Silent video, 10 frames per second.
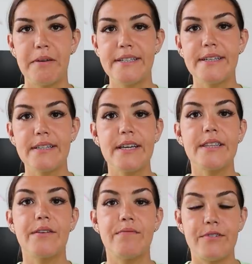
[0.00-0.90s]

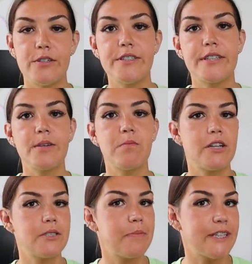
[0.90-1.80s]
Basically, the foods that you
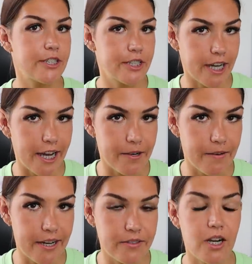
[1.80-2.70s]
want to base your diet
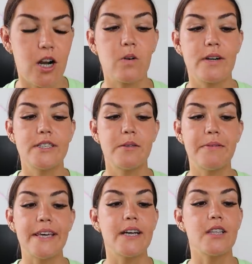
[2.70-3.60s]
around are going to
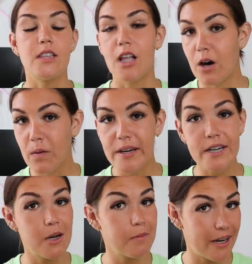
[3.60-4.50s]
be low in
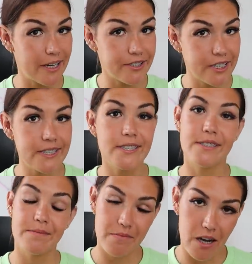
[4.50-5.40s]

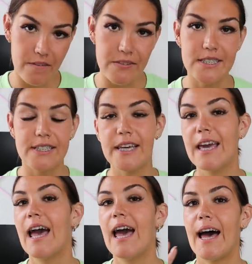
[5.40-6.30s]
carbohydrates,
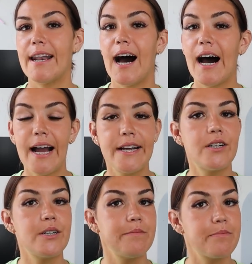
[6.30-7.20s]
obviously, and
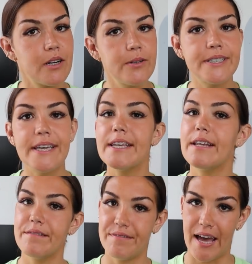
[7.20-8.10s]
higher in protein
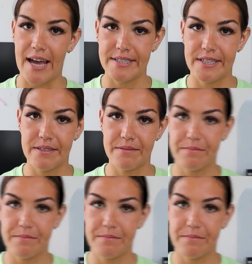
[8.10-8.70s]
and fat.